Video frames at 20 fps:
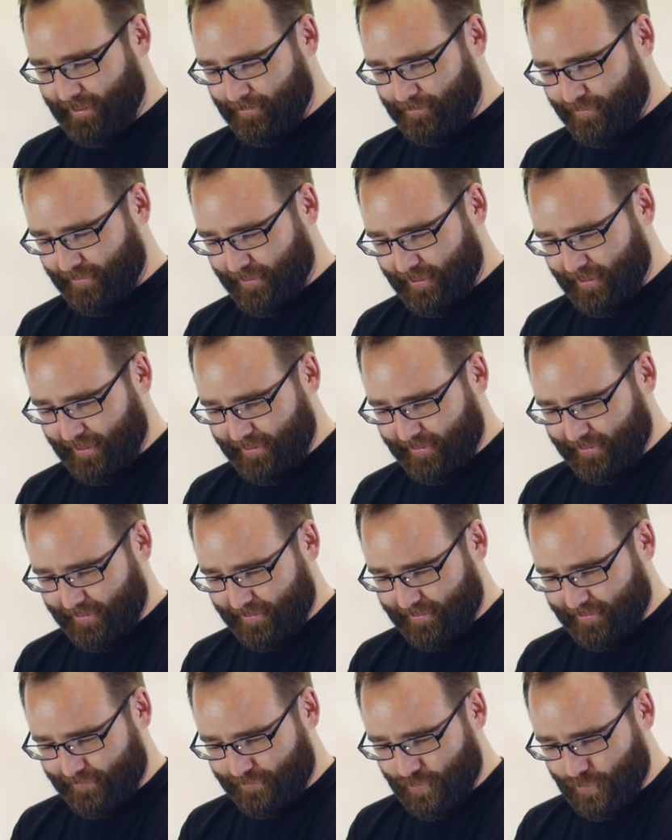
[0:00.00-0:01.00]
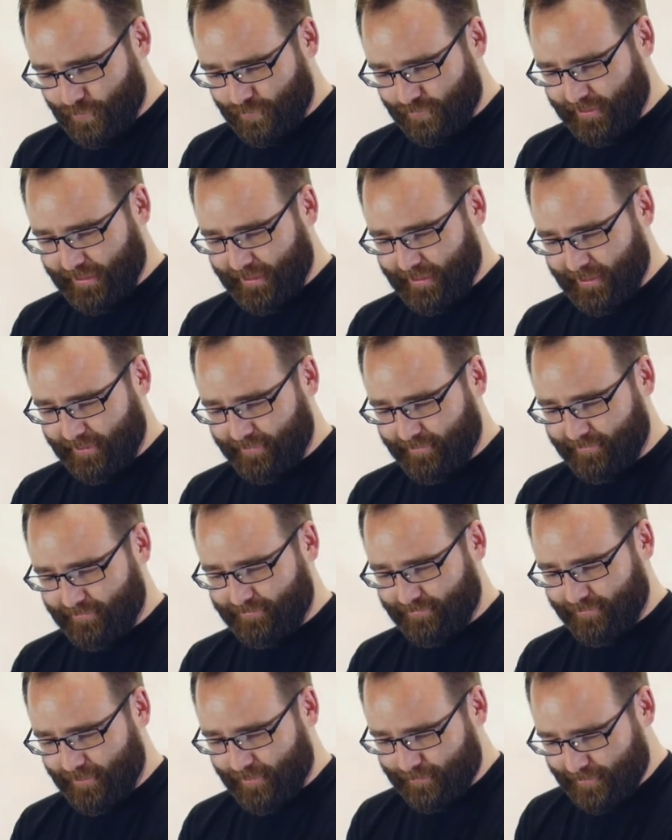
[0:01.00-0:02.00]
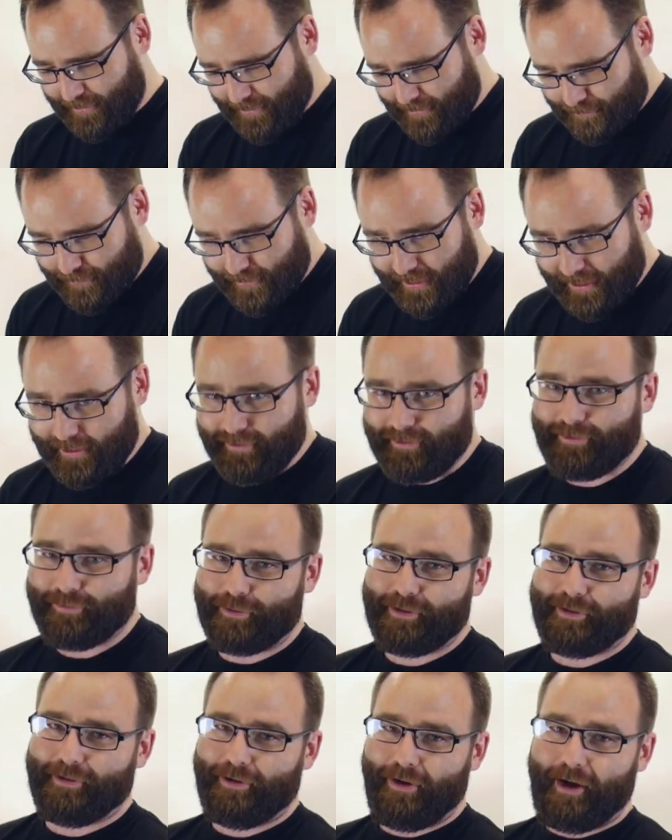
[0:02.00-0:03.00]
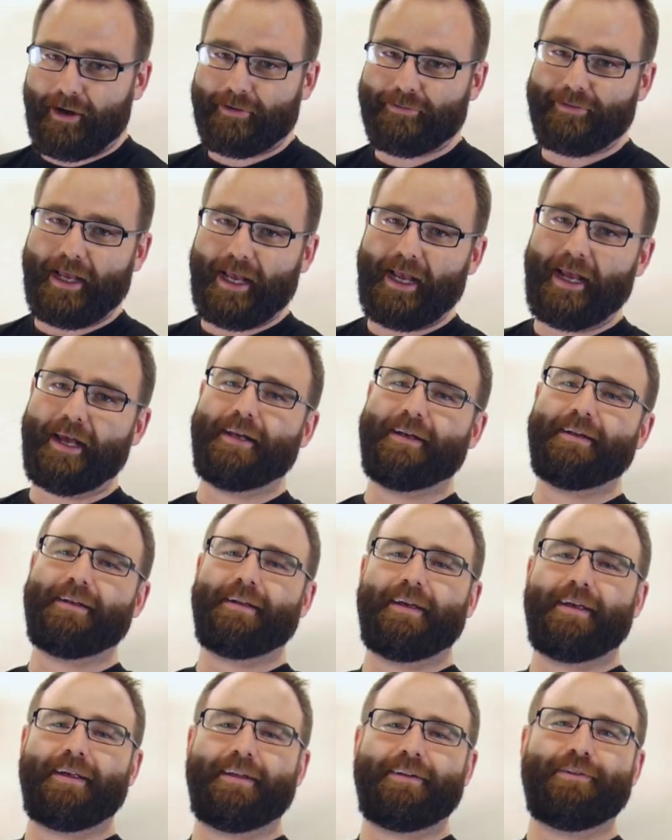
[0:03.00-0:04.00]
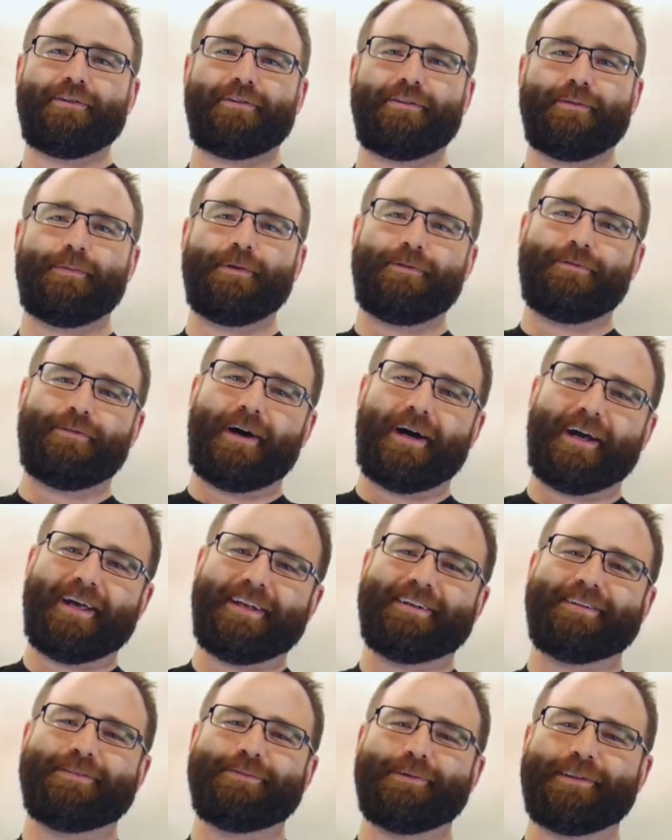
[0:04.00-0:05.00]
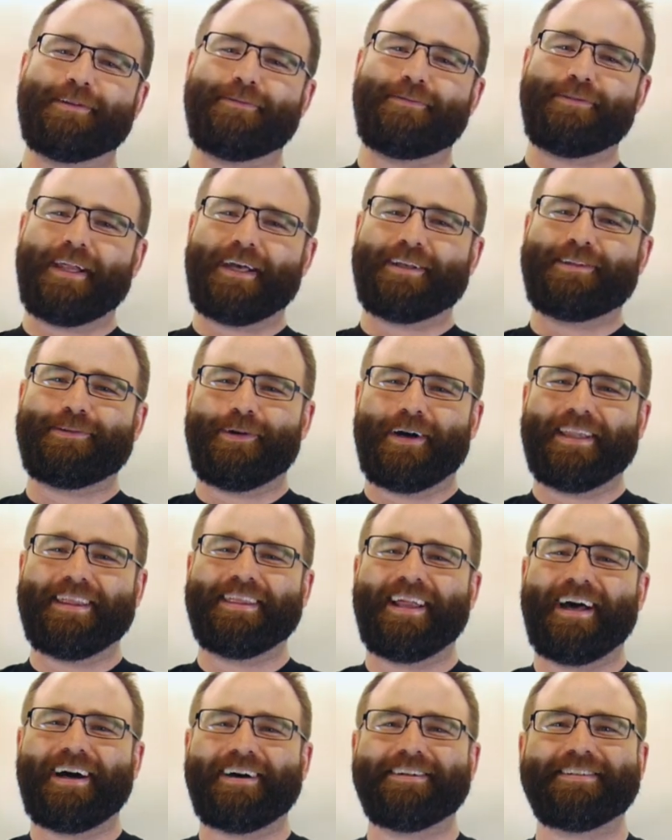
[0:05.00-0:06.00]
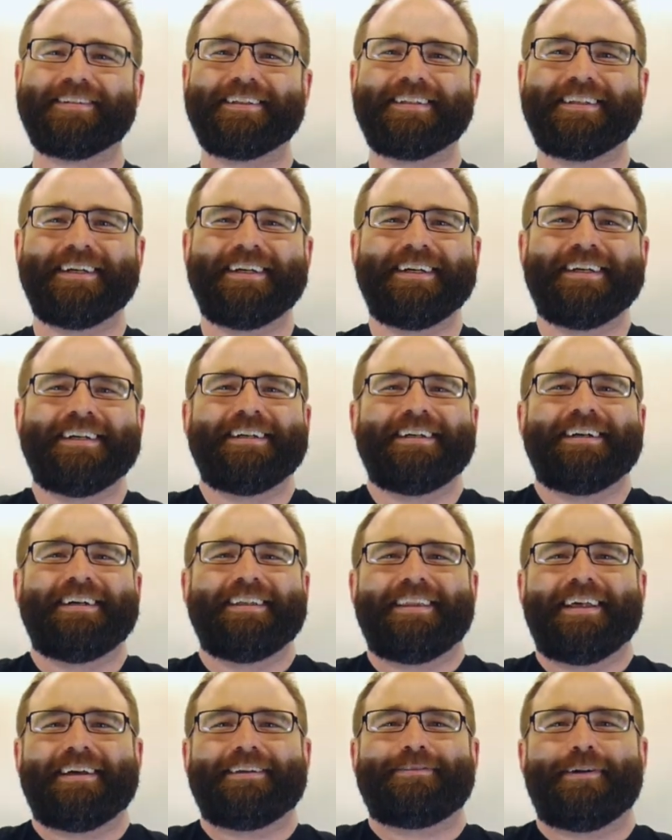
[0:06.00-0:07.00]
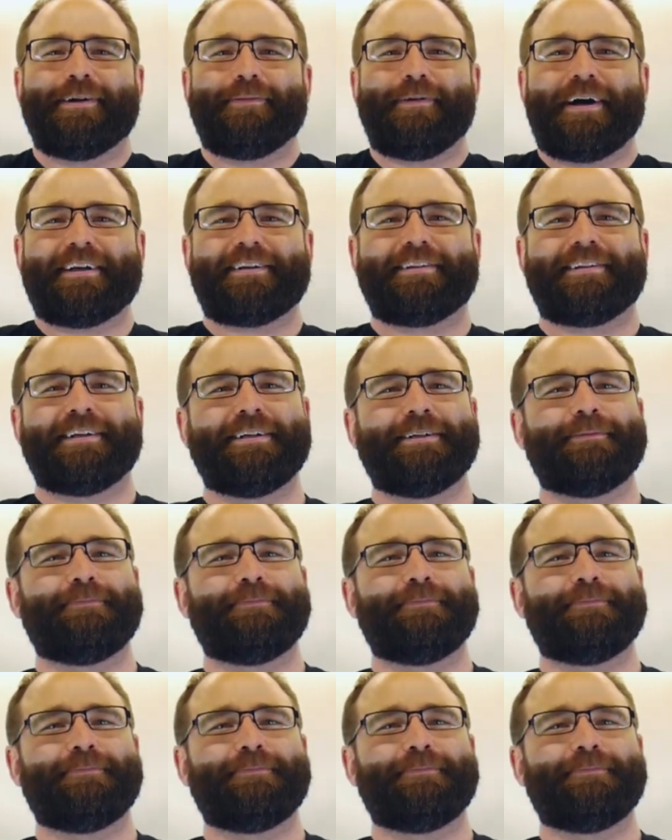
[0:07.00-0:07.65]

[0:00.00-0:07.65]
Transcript: Keep that rotary cutter firmly in place with your offhand, and you should be fine with the FLEX1000. Thanks very much.